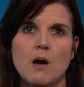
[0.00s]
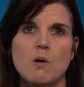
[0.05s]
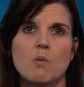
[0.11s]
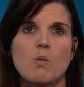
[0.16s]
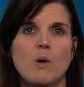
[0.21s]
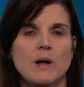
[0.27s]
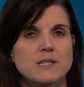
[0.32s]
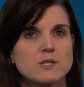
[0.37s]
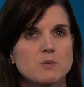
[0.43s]

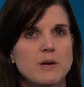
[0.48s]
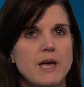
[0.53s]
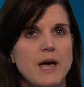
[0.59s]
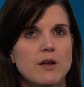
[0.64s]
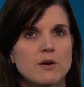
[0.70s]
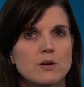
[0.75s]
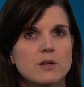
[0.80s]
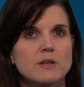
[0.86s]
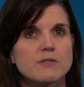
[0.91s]
Once we
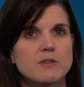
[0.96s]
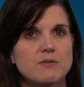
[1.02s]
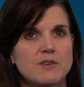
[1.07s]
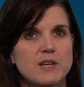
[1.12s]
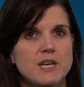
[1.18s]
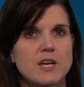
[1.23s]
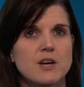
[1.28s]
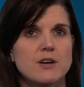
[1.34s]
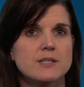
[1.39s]
had all of the
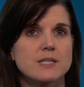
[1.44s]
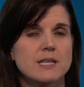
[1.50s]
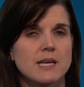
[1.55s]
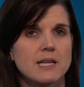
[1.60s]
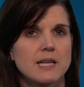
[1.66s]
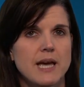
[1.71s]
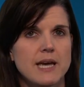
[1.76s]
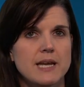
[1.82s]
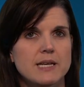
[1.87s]
videos
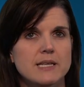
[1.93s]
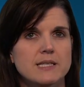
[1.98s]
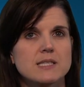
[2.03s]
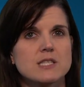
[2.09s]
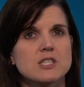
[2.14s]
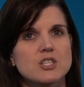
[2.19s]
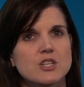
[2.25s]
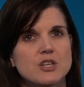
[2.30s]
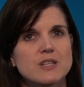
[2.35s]
collated,
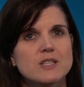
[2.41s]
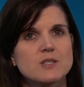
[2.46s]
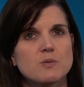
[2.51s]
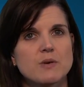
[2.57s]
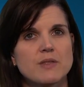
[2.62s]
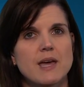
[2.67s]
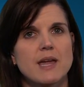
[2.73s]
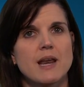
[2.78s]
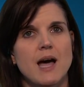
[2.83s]
students
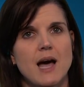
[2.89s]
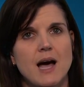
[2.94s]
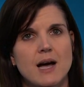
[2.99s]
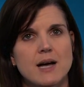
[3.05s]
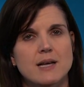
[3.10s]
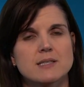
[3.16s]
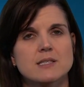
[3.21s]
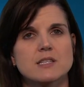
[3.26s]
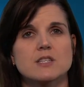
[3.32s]
were then
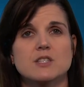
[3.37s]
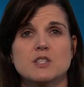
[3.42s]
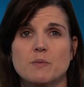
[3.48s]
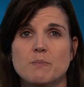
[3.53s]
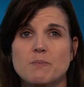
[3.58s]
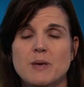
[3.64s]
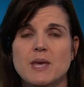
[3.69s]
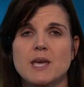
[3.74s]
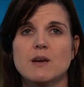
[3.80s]
asked to
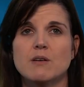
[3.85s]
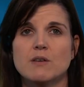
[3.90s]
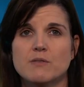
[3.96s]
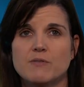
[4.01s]
peer